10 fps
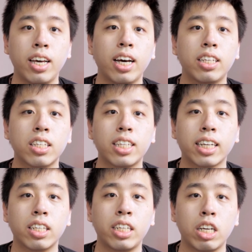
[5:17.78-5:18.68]
And just
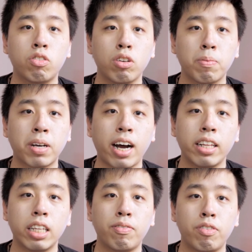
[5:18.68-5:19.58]
like the Chase Freedom
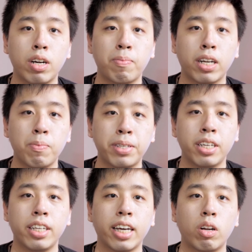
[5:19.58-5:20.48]
card, the Freedom
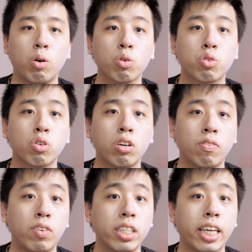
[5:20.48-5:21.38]
Unlimited can also
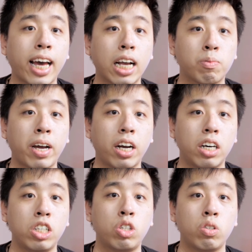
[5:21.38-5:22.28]
convert the cashback
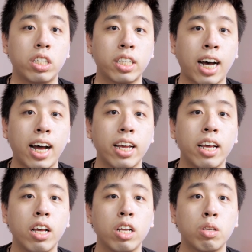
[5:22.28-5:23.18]
earned through this card
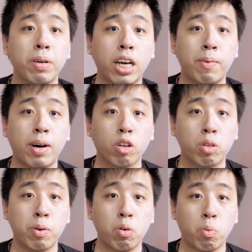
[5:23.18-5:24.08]
to become
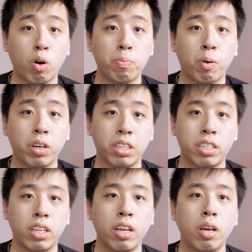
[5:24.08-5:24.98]
ultimate reward
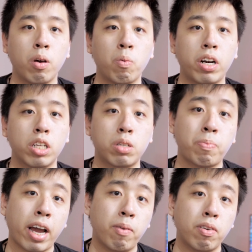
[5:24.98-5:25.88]
points when it is
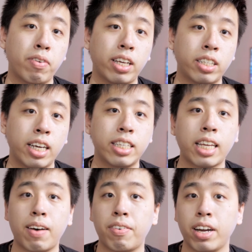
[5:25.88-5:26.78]
paired with a Chase
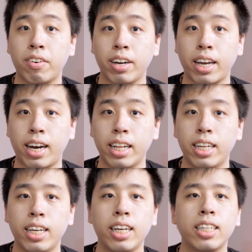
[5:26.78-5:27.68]
Sapphire credit card.
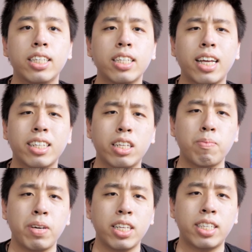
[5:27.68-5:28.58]
This essentially
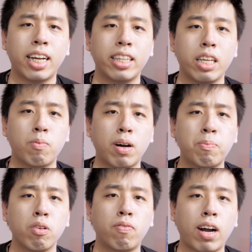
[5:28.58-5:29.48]
means that the
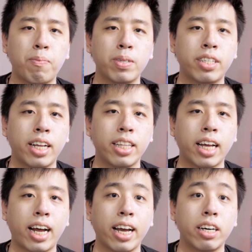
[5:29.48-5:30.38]
1.5%
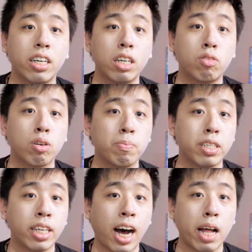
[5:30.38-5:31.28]
that I earn from
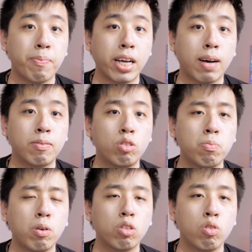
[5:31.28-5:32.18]
this card becomes
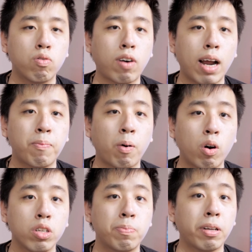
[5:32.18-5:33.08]
2.25
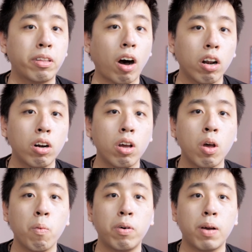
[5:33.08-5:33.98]
points per dollar
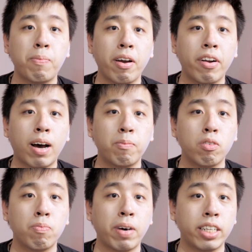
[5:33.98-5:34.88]
when I pair it up
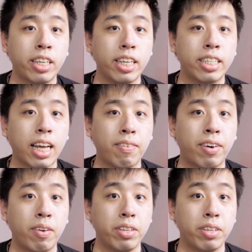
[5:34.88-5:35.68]
with my Chase Sapphire